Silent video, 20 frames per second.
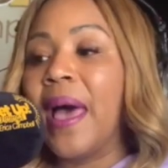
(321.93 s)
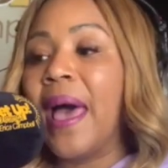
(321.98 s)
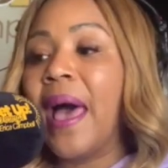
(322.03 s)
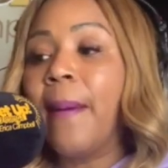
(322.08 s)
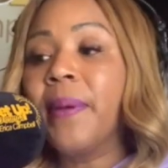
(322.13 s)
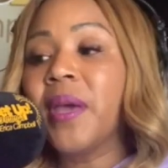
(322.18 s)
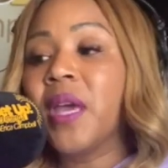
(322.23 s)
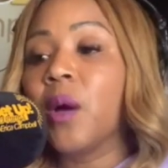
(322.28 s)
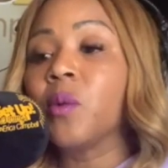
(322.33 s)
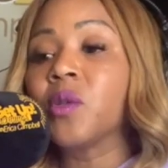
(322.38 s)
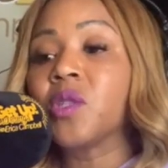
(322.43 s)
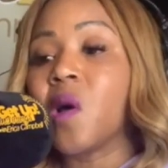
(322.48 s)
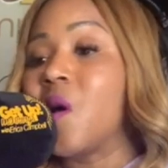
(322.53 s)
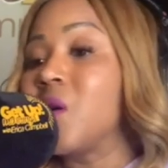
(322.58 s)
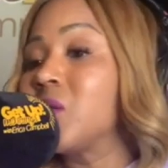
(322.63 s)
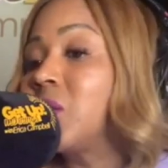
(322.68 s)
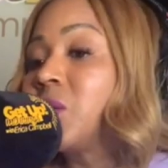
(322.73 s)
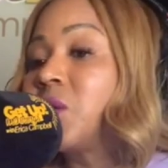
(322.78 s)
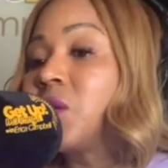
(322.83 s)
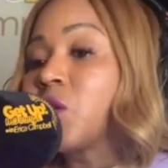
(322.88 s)
Abigail was
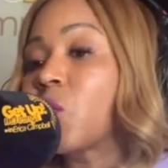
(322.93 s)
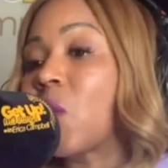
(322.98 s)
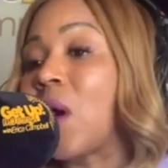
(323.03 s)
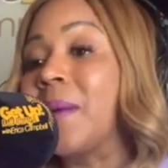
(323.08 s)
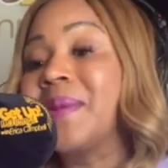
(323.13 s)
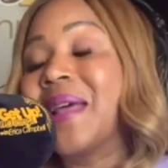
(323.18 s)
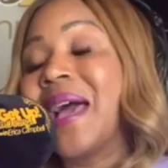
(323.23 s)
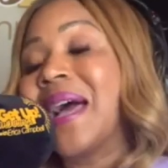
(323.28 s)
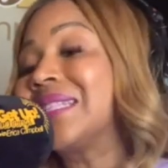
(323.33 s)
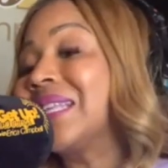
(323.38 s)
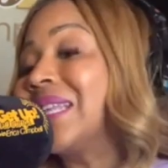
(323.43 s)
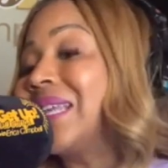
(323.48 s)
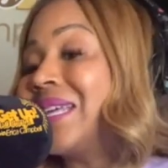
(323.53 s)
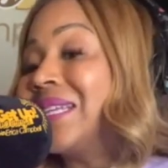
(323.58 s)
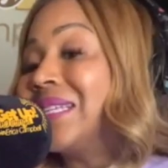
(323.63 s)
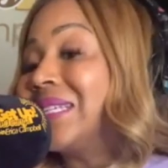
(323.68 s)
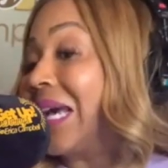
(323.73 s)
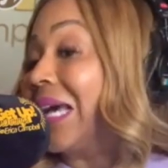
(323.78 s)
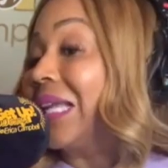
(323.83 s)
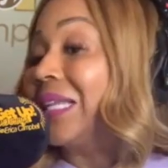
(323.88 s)
also described as an
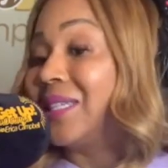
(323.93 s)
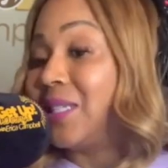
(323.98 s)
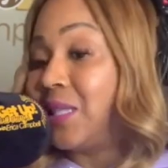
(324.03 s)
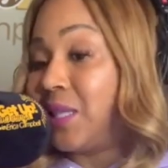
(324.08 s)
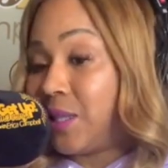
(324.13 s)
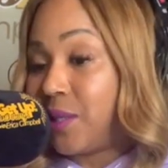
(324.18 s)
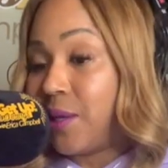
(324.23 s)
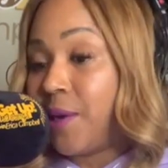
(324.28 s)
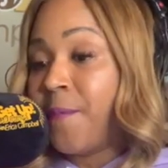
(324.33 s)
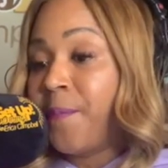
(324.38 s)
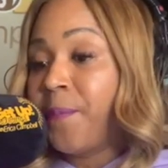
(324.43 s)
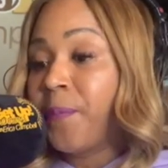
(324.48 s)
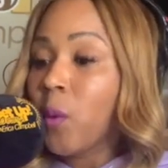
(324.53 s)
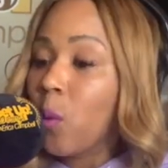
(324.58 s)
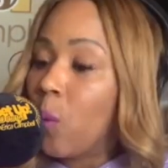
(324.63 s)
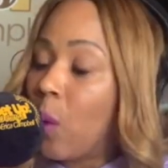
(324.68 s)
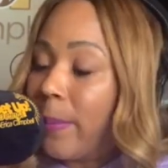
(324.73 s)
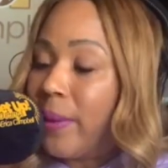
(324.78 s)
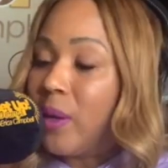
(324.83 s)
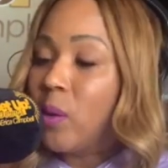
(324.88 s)
intelligent
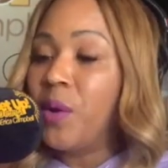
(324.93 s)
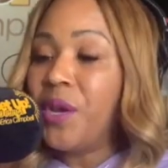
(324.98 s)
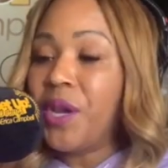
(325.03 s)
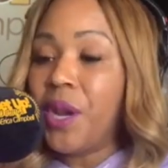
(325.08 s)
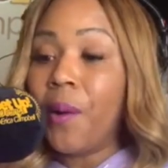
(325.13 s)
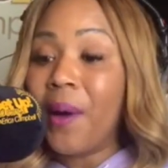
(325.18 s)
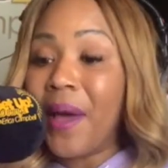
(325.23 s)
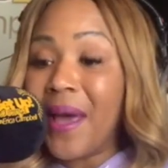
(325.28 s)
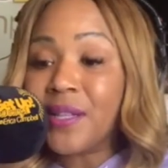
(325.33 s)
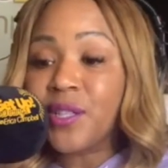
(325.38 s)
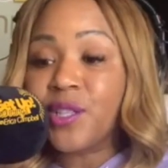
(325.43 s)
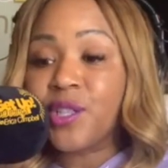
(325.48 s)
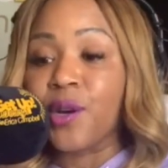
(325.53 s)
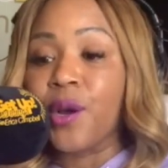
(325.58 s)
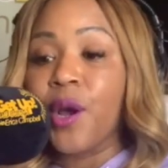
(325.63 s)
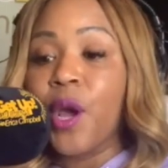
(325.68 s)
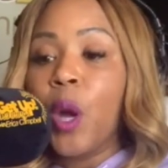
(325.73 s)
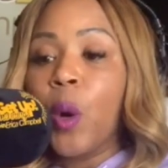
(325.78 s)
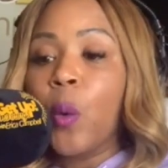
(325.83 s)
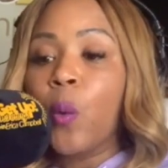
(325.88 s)
woman. We know
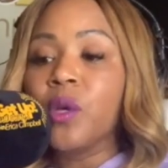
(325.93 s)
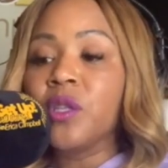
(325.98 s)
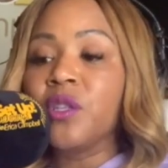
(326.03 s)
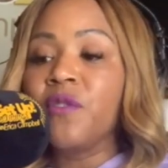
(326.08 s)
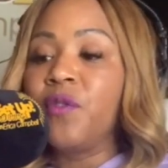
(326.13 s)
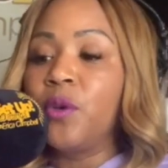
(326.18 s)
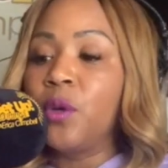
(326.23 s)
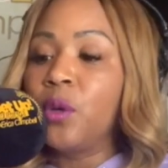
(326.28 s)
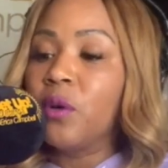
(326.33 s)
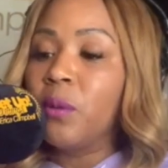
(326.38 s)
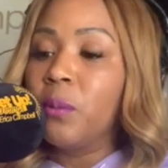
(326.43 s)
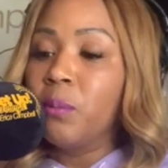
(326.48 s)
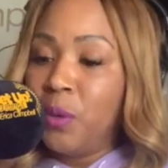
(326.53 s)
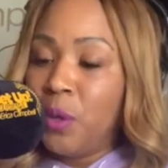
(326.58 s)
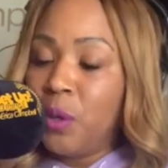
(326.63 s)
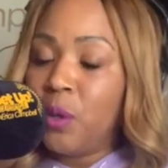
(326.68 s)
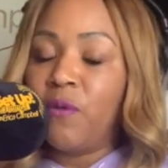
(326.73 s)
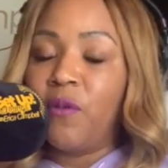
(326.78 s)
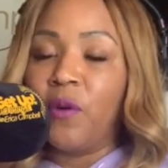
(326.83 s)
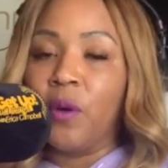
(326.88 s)
Esther was
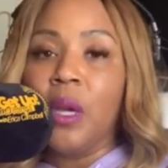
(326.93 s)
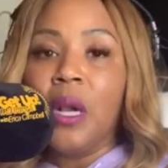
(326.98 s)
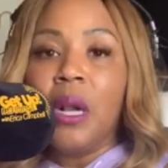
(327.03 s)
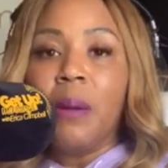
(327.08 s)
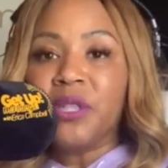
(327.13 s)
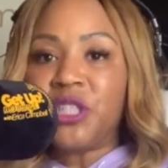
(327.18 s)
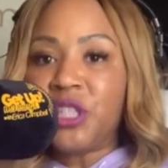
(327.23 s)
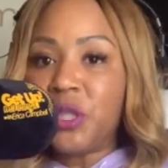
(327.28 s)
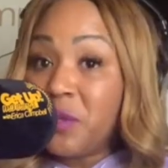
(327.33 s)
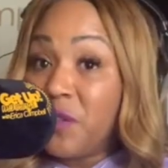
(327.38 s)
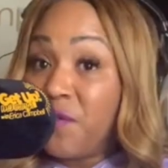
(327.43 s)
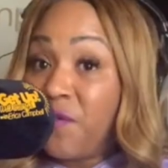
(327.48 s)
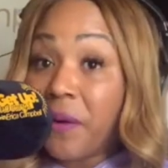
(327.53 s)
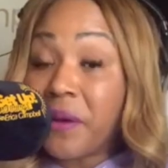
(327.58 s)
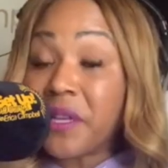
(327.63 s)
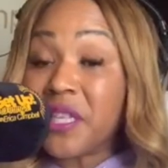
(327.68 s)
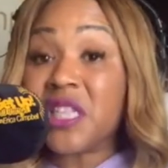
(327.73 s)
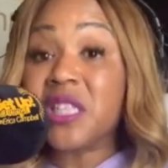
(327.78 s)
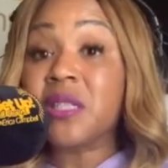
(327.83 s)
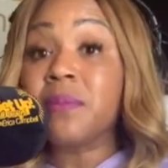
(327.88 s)
beautiful, but she was
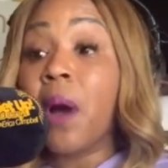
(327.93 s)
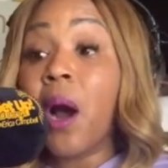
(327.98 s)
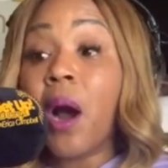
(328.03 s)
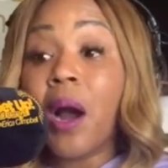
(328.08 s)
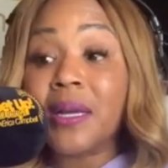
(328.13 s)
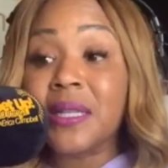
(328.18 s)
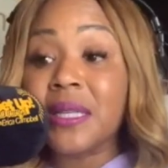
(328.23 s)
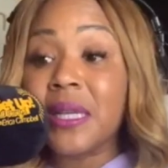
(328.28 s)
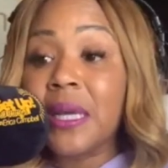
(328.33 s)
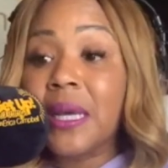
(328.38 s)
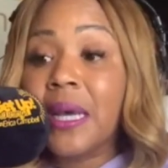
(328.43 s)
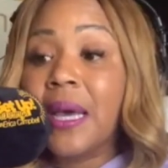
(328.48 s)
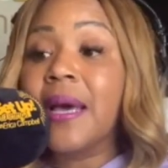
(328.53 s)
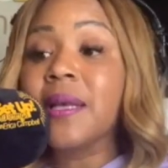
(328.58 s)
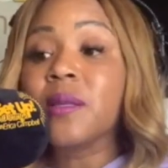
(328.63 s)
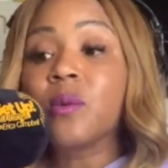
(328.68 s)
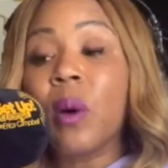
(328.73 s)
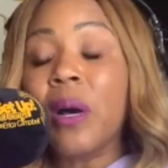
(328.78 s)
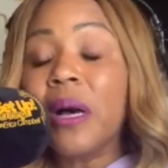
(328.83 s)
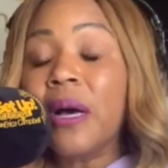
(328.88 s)
very smart
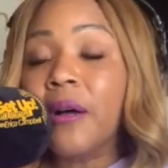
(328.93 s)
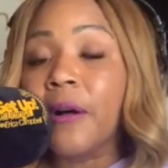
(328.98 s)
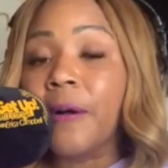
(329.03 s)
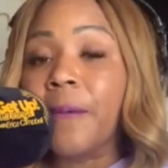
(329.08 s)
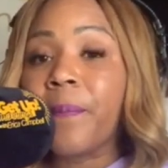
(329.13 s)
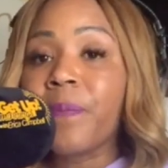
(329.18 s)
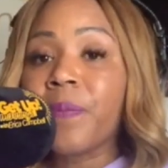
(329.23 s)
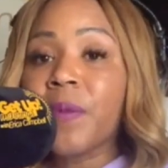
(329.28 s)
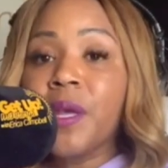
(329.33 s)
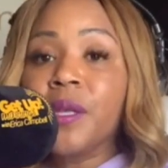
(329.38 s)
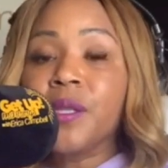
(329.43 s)
as well.